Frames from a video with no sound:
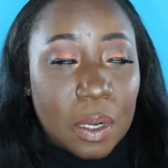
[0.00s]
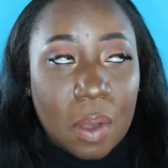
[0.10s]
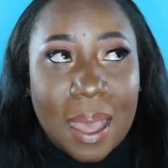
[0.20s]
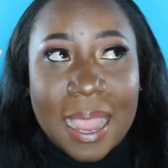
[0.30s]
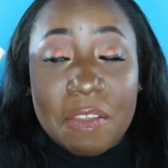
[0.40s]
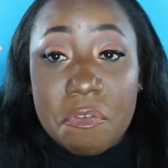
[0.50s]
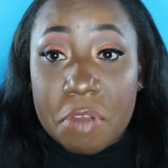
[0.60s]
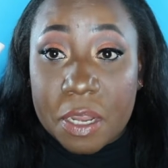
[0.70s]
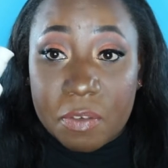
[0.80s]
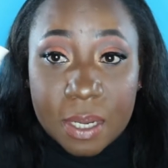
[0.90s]
Now I
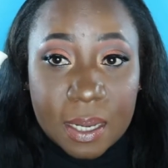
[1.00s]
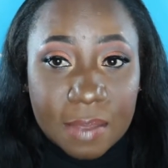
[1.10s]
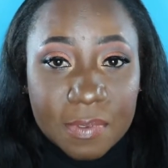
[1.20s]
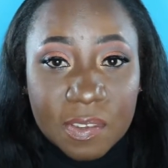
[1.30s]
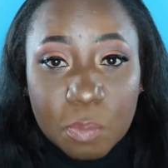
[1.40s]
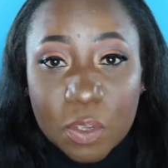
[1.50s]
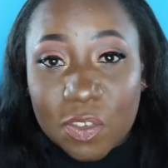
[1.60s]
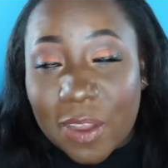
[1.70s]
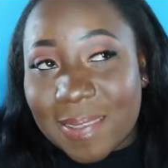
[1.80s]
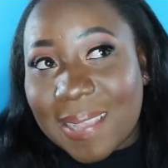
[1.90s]
really love this
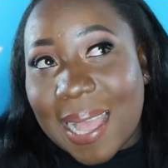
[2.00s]
moisturizer,